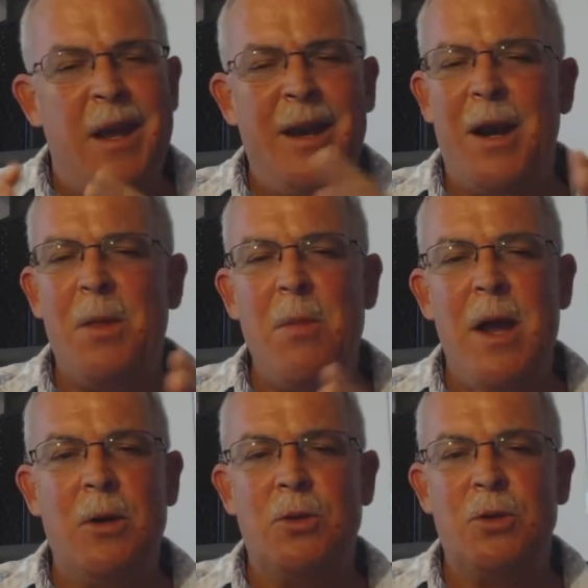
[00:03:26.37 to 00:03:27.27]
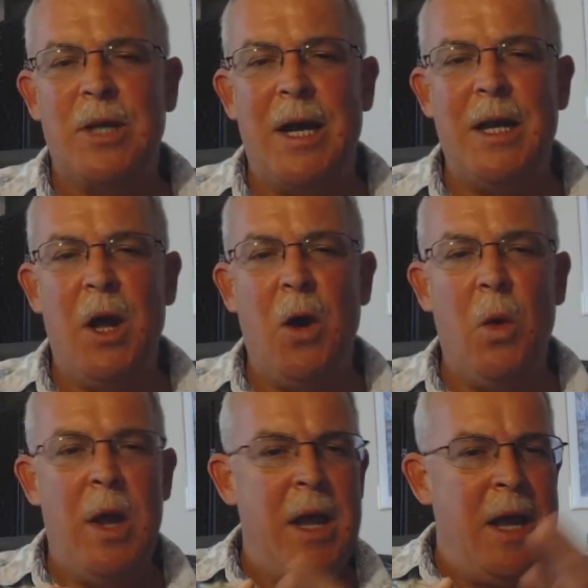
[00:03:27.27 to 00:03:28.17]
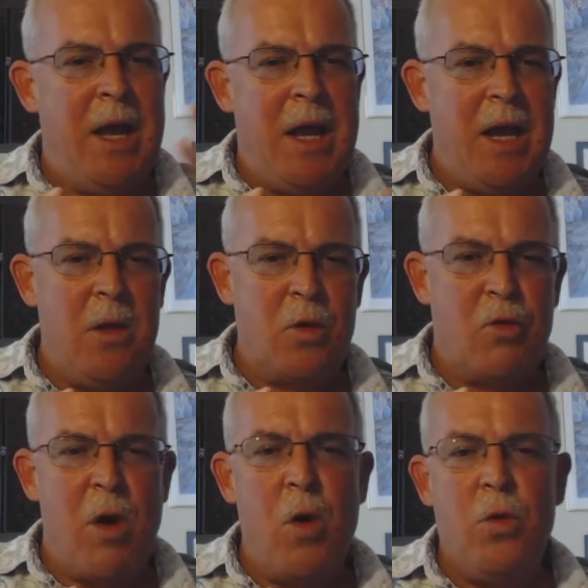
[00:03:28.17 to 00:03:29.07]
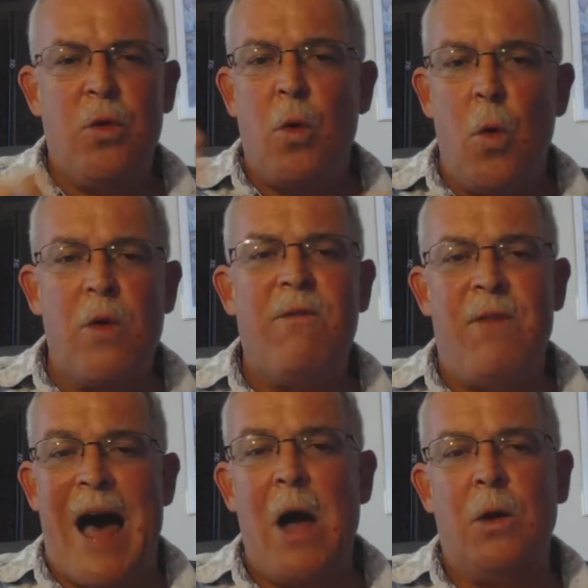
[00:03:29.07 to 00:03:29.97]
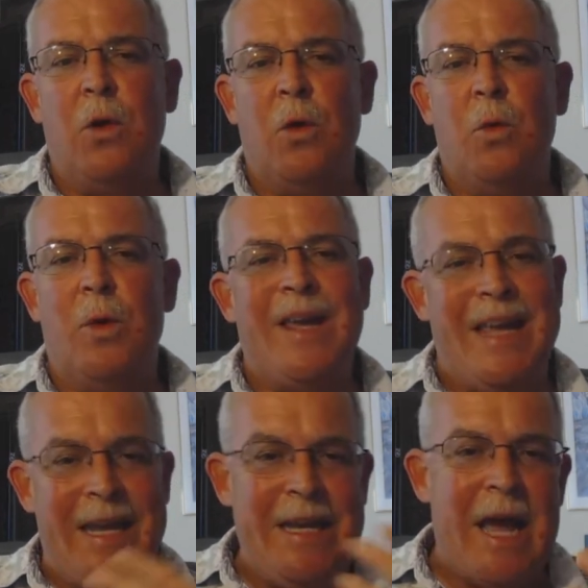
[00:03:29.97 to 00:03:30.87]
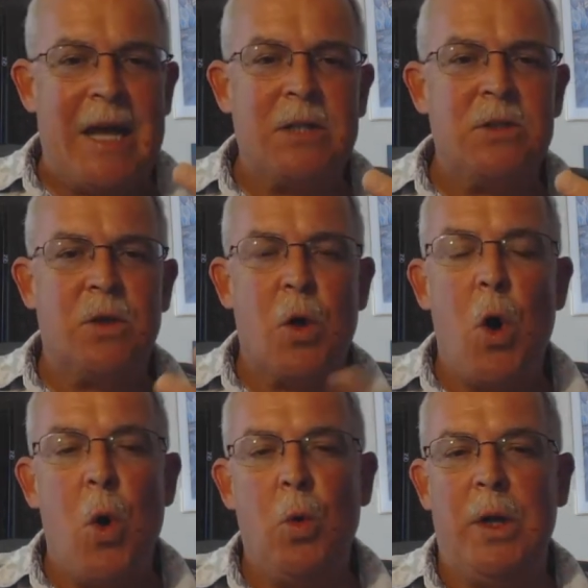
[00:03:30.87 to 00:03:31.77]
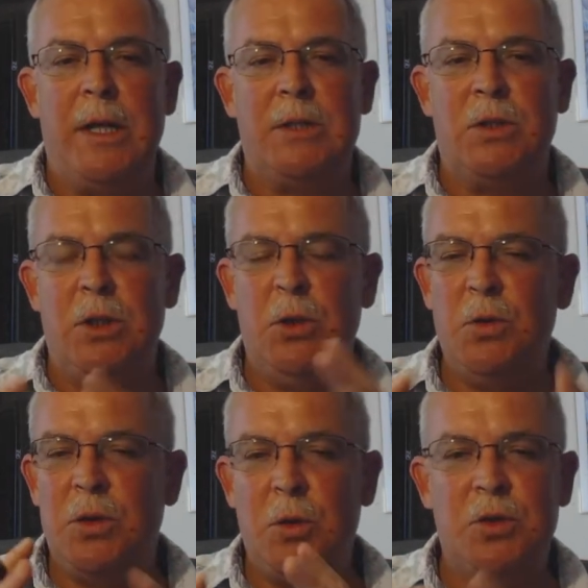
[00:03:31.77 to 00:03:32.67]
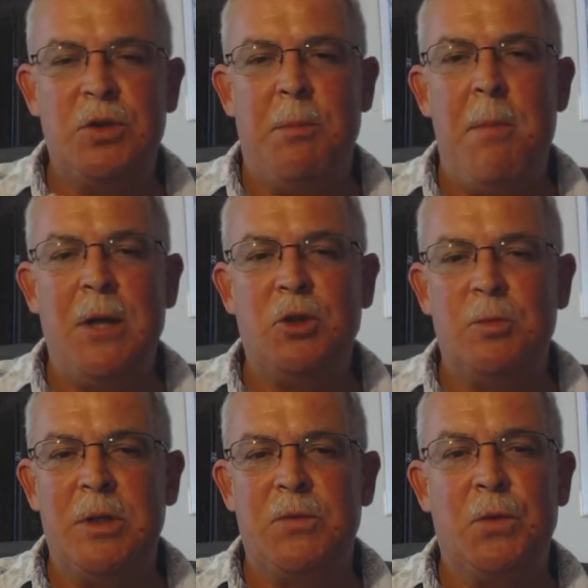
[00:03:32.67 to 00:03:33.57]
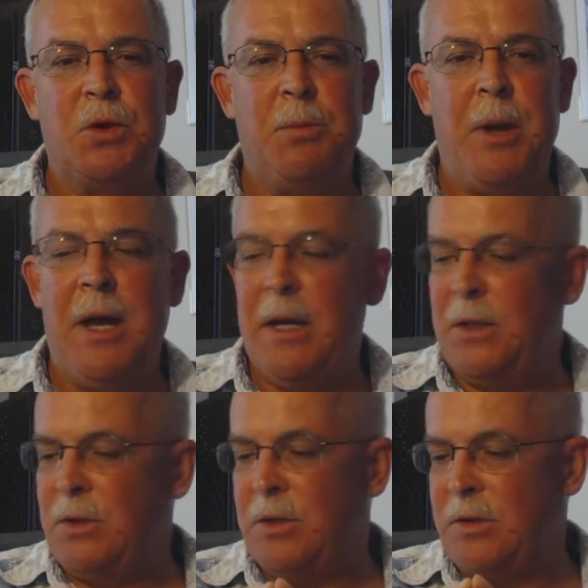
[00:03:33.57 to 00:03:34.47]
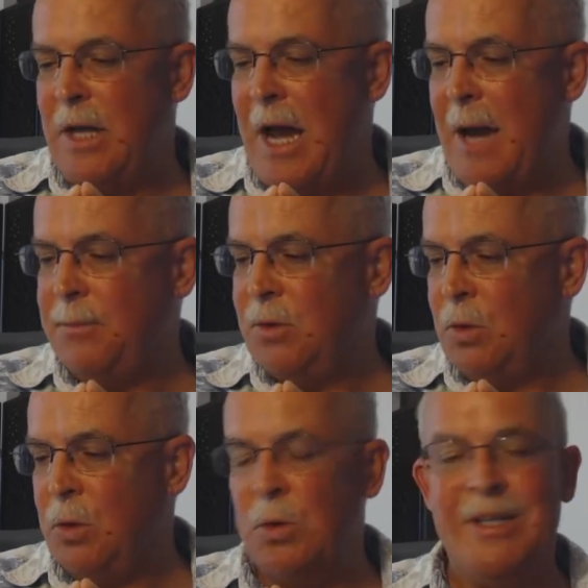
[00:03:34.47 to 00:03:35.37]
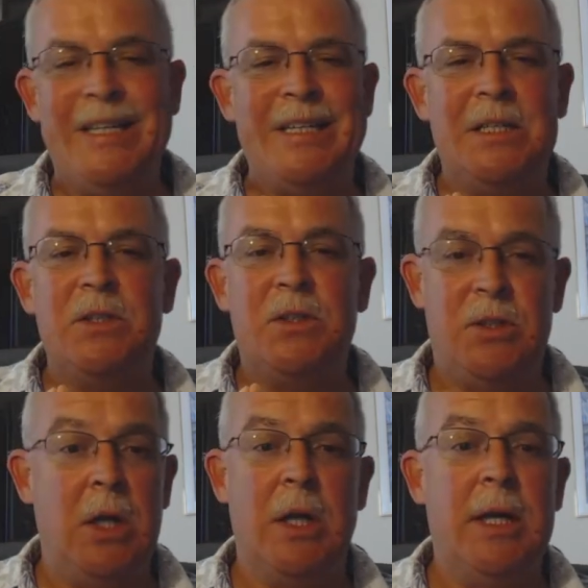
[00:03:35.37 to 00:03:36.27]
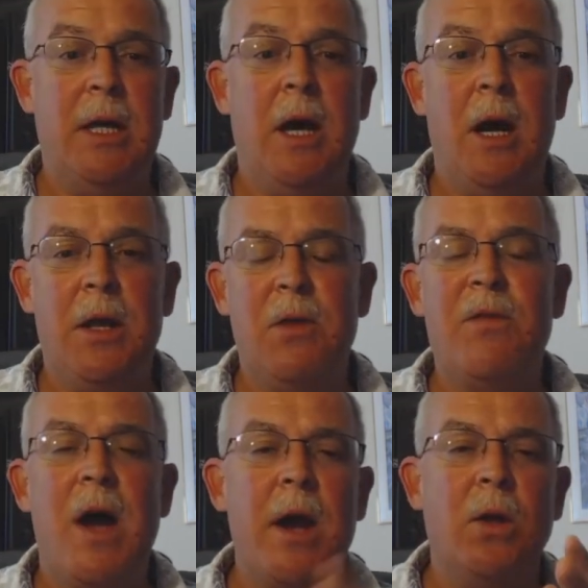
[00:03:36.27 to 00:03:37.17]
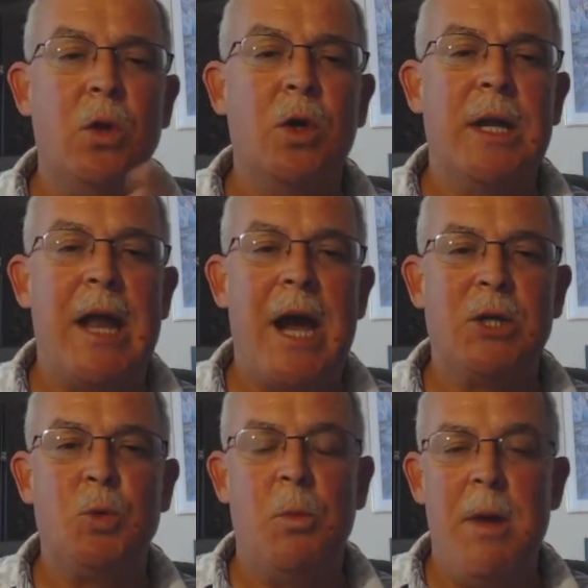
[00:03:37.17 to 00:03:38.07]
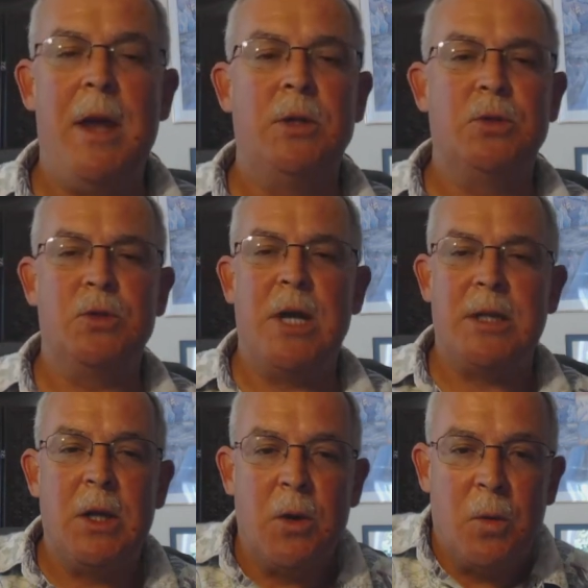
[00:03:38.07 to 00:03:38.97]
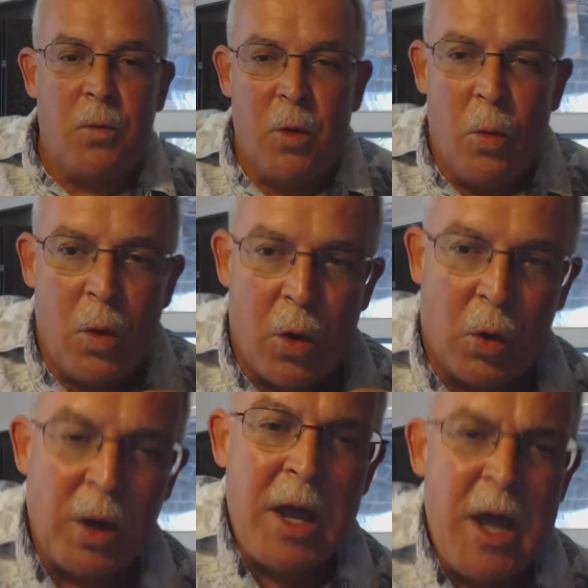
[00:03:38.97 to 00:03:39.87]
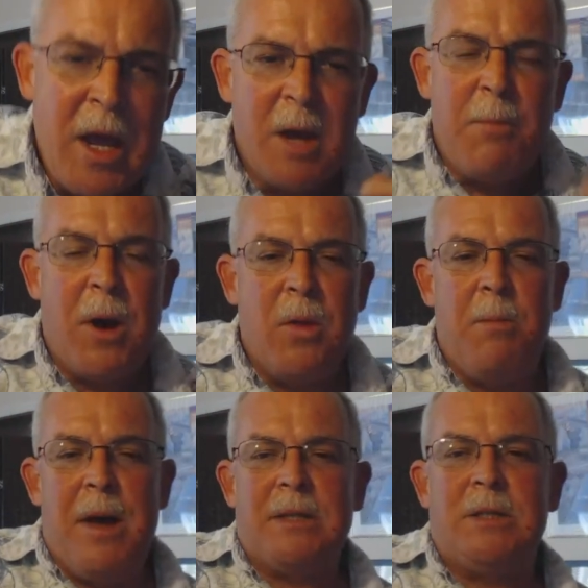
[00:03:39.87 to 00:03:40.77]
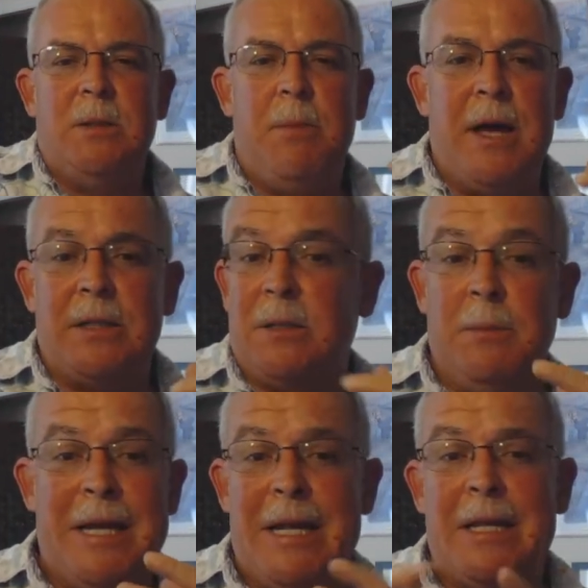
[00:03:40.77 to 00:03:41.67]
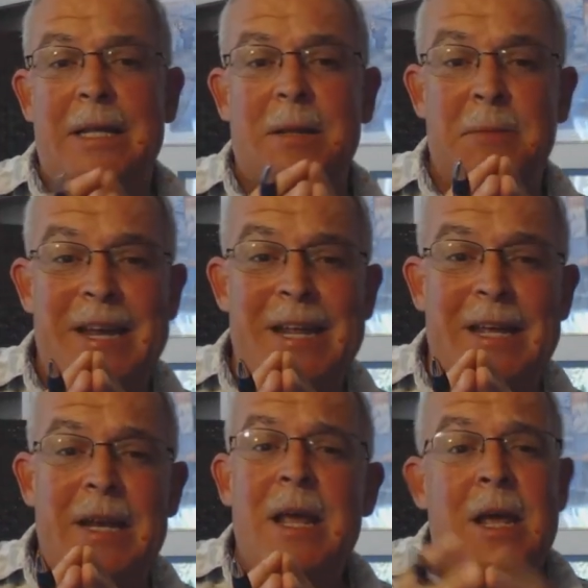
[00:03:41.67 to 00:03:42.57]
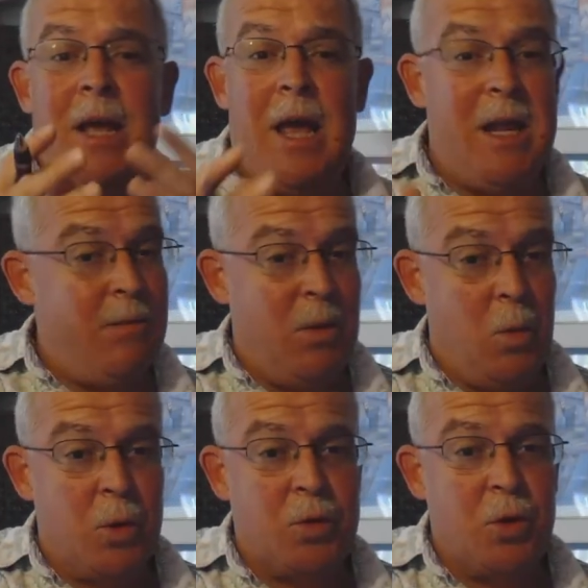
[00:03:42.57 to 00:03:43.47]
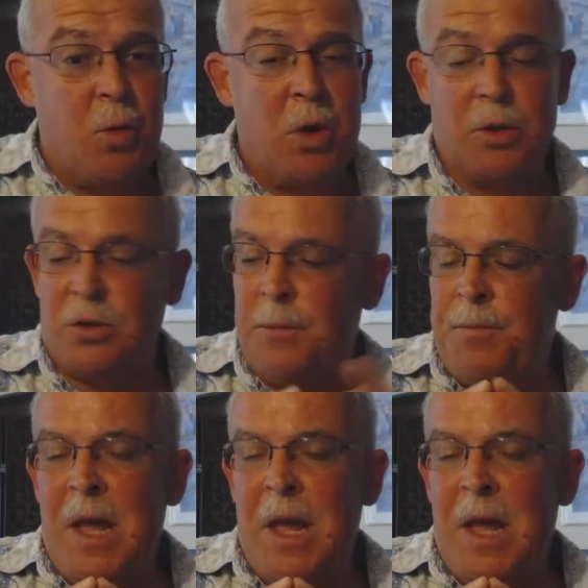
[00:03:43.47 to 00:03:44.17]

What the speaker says: None of the managers I know in either growth or value index their holdings. To use those as a measurement for a debate is just absolutely silly. You've got to look at actual managers out there in the real world, compare the best to the best, the median to the median, and even the worst to the worst.